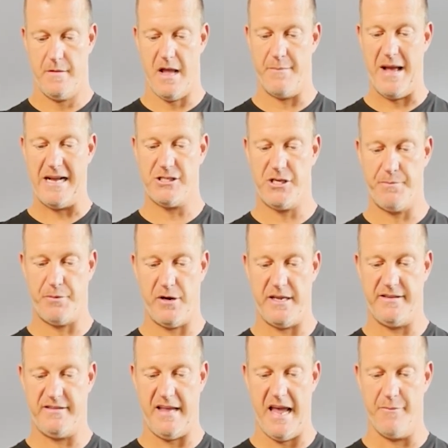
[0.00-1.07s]
I'm actually pretty
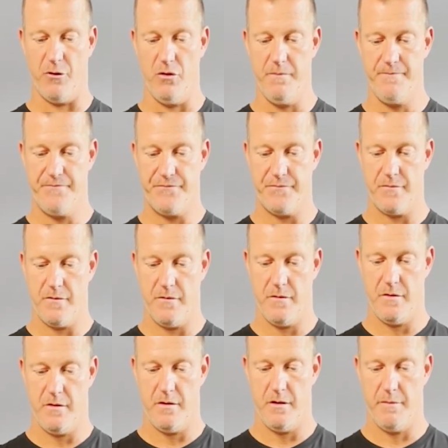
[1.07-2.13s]
stable.
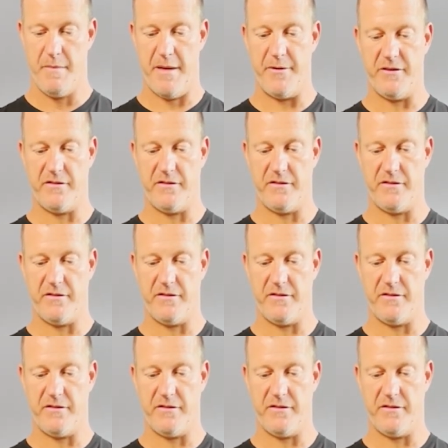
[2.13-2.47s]
Maybe